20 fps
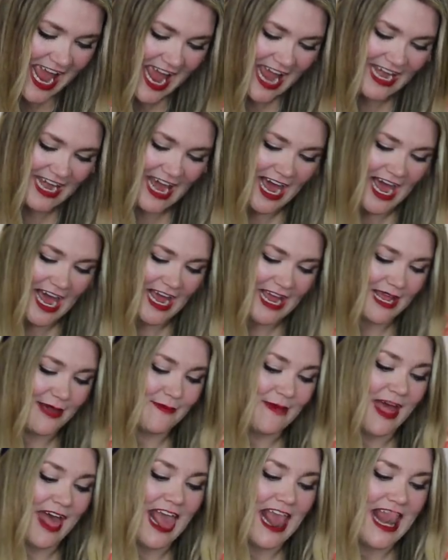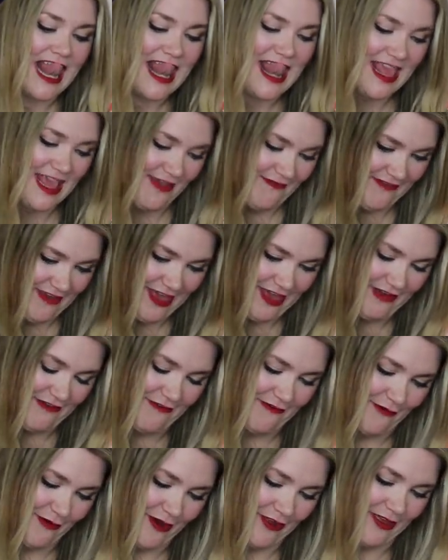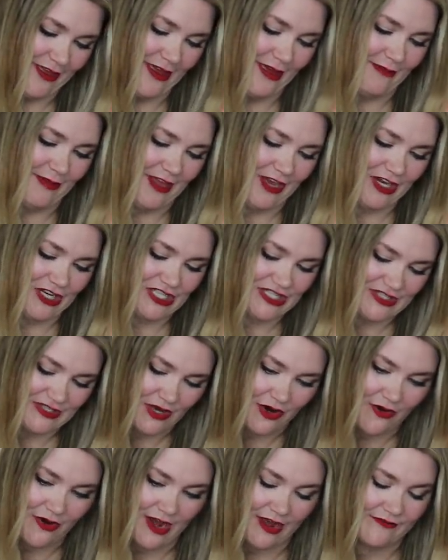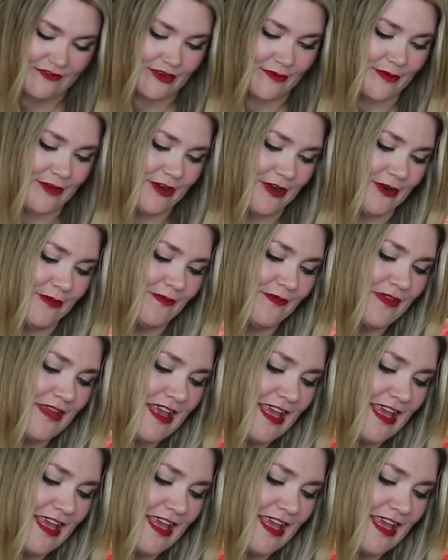and I am living for them. They are so comfortable.